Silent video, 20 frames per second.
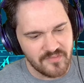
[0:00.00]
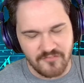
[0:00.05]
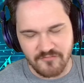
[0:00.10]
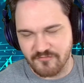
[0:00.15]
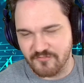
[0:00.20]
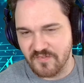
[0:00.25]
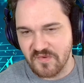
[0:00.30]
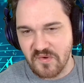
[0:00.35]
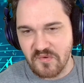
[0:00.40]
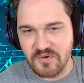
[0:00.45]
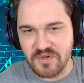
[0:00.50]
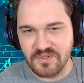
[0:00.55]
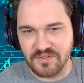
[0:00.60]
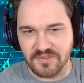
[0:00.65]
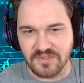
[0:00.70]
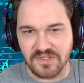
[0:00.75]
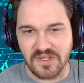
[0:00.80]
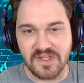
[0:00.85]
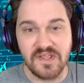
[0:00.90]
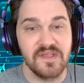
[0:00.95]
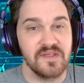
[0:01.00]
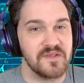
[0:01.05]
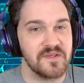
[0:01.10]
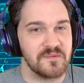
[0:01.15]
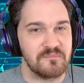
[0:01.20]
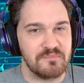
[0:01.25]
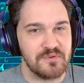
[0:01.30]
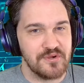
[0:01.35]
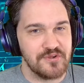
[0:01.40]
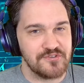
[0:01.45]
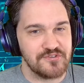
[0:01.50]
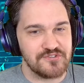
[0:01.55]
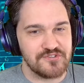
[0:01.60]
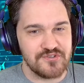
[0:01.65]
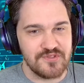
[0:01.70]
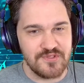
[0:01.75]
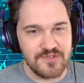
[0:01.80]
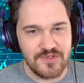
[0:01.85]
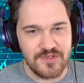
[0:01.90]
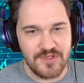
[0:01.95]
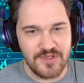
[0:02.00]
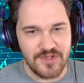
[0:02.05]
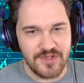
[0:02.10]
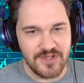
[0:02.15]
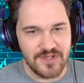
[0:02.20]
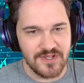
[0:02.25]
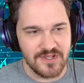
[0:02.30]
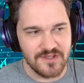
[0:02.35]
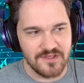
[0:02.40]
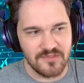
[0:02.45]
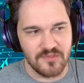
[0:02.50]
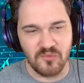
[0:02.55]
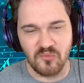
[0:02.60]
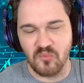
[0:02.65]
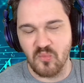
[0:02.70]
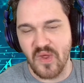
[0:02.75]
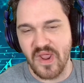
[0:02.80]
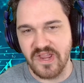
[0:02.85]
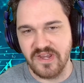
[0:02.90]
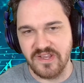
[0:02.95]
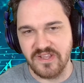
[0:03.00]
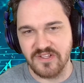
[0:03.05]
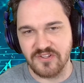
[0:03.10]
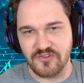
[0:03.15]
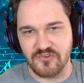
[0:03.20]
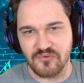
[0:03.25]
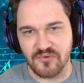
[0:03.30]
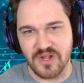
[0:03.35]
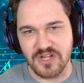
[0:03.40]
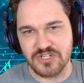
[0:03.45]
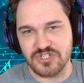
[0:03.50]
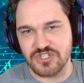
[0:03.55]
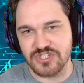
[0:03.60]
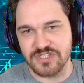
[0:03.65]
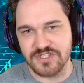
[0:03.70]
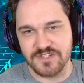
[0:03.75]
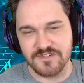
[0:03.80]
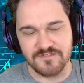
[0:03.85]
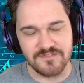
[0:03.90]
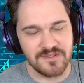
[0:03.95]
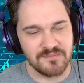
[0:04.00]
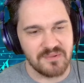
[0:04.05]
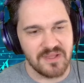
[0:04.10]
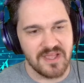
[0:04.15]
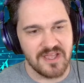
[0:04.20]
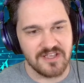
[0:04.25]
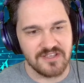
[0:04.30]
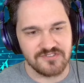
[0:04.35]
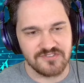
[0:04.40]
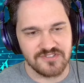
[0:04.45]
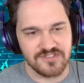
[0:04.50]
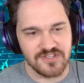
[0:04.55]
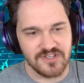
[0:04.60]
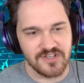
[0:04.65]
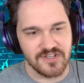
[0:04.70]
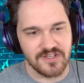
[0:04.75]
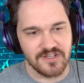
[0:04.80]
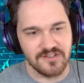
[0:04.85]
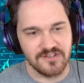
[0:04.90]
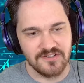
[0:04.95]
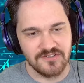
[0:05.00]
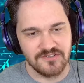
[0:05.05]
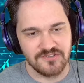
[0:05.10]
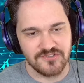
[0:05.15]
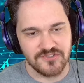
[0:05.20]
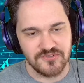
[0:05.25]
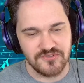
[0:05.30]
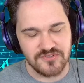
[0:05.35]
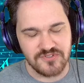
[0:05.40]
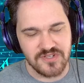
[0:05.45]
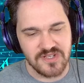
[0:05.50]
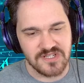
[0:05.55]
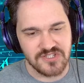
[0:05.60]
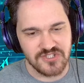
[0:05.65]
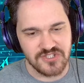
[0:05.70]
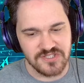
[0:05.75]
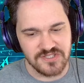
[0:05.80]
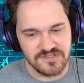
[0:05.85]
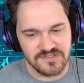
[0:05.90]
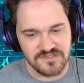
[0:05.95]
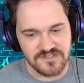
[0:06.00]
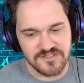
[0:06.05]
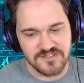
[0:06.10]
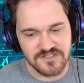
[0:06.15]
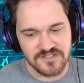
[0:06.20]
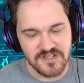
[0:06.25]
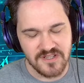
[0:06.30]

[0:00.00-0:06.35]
Very light compared to the weighty aggression of the past two sections.